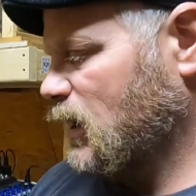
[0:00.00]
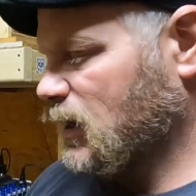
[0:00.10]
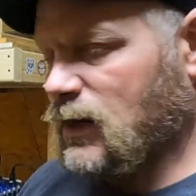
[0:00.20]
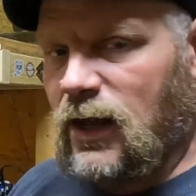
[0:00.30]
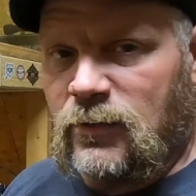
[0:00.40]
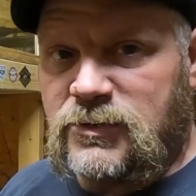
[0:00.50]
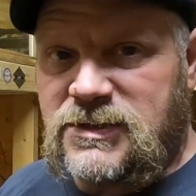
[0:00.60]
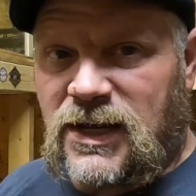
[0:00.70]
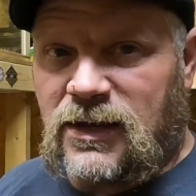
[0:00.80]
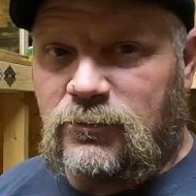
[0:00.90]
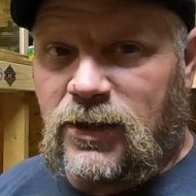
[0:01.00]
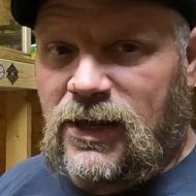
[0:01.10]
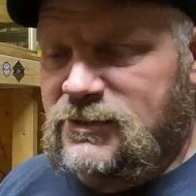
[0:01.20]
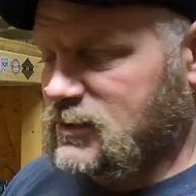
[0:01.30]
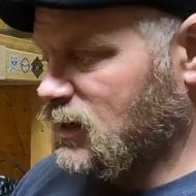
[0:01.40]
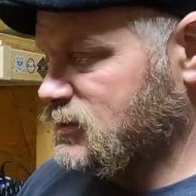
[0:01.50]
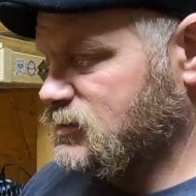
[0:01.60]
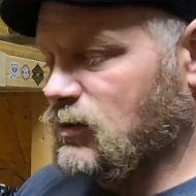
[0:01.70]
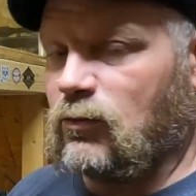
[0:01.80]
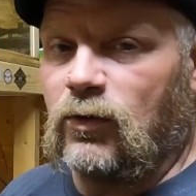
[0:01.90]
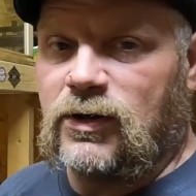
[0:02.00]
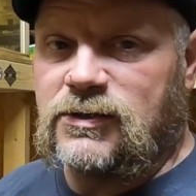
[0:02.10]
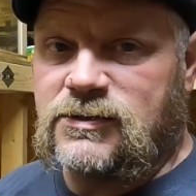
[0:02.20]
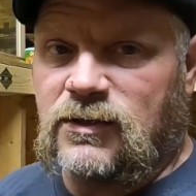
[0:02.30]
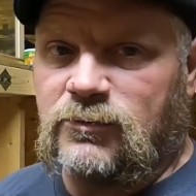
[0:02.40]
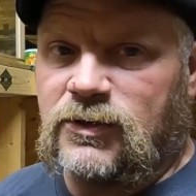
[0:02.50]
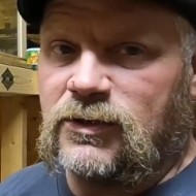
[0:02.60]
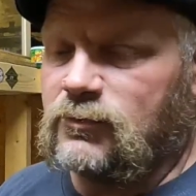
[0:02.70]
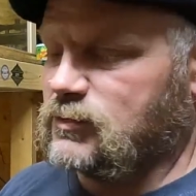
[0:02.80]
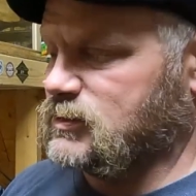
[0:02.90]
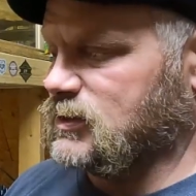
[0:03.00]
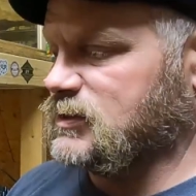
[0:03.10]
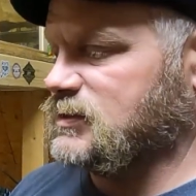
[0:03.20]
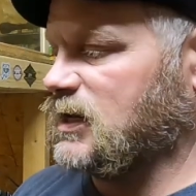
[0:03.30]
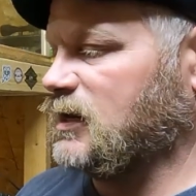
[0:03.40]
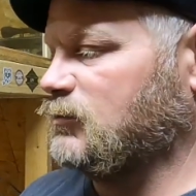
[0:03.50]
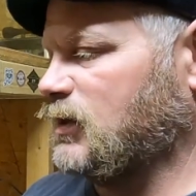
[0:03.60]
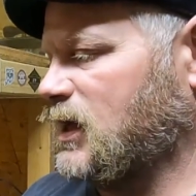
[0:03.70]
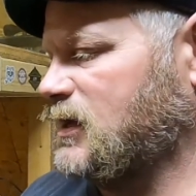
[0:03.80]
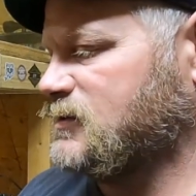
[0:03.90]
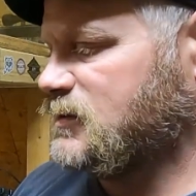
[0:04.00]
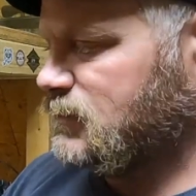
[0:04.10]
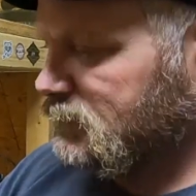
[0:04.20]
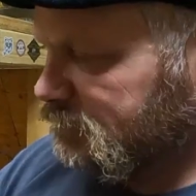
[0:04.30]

And I'm a sandblast guy, so I wanted something that was in a sandblast.